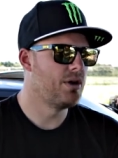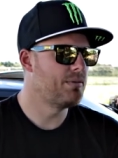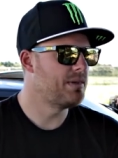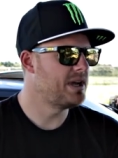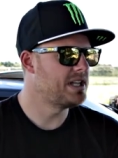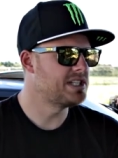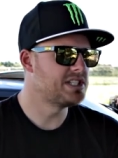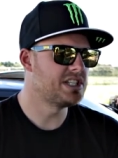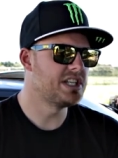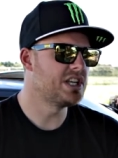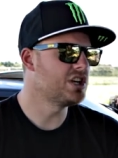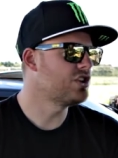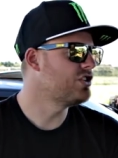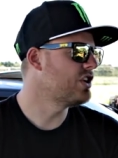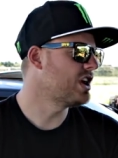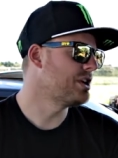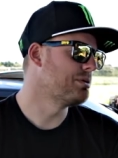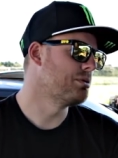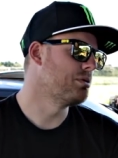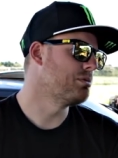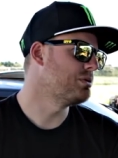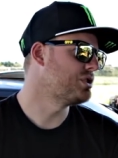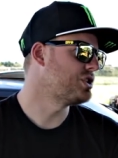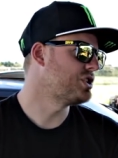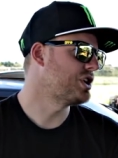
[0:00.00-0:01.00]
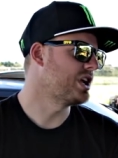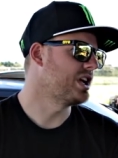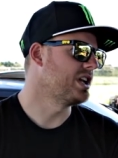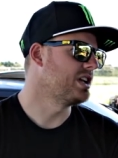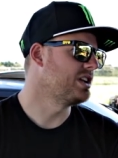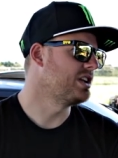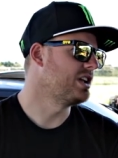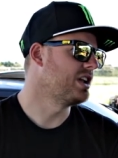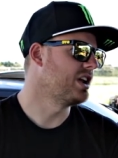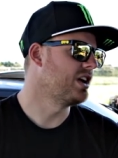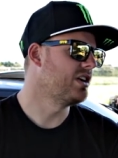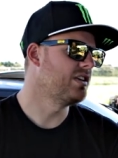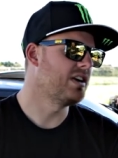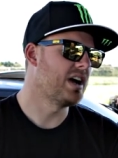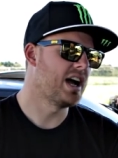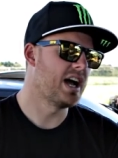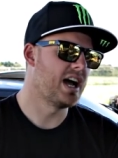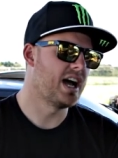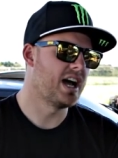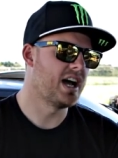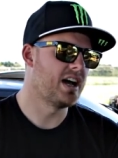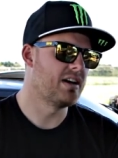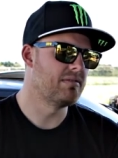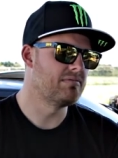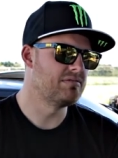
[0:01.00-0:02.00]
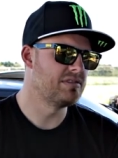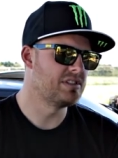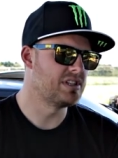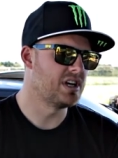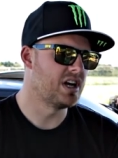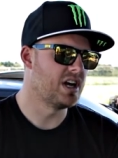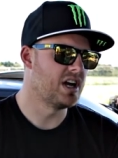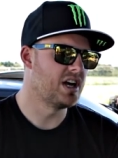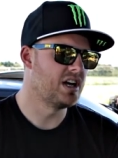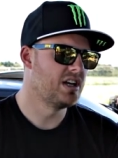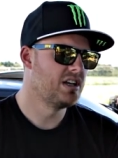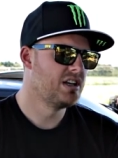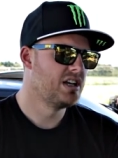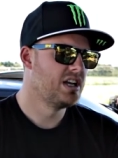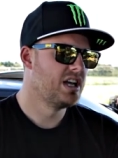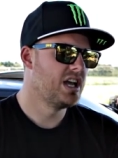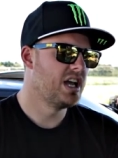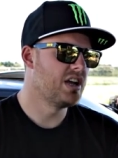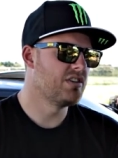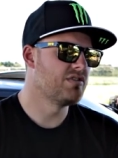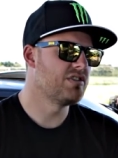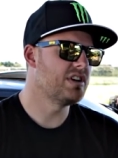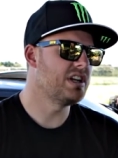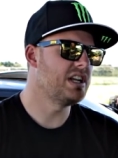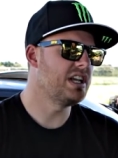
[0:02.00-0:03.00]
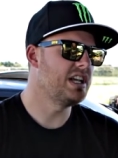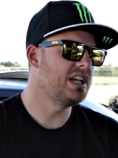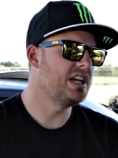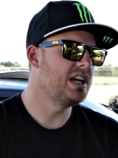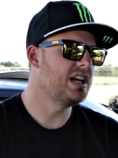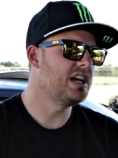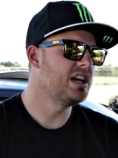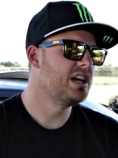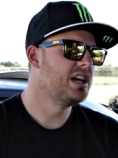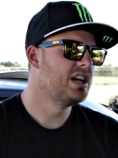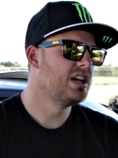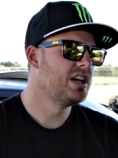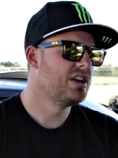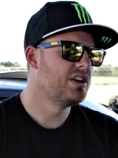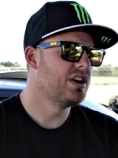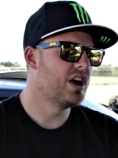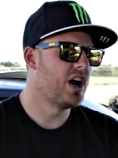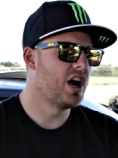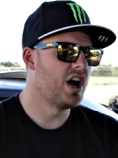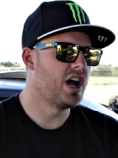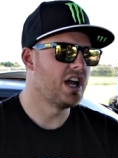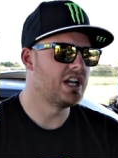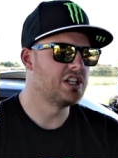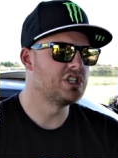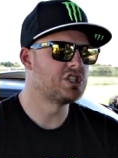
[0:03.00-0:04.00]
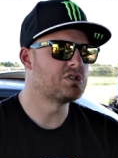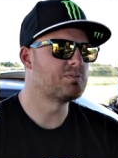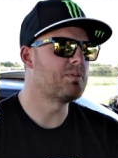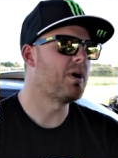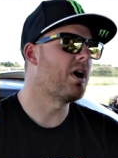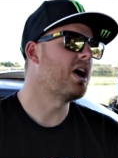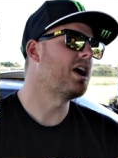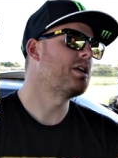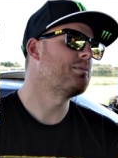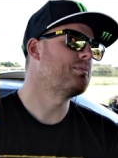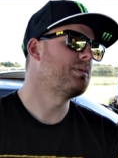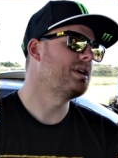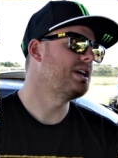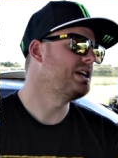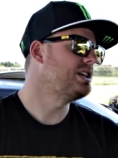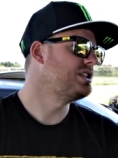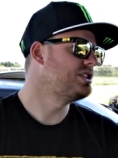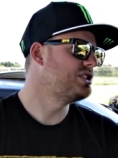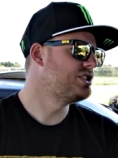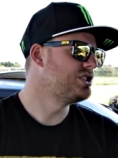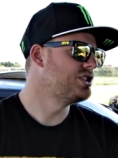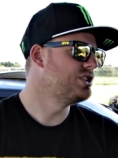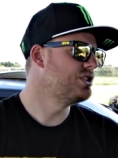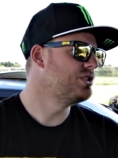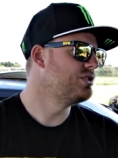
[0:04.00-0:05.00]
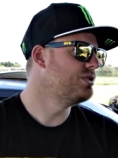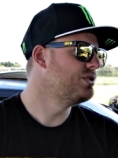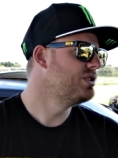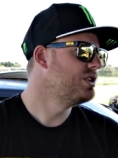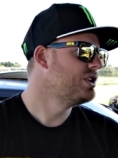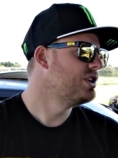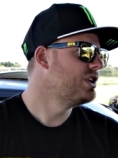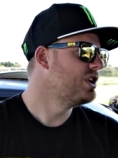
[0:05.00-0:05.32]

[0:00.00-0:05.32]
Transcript: It's an incredible machine, you know, and it really inspired me to,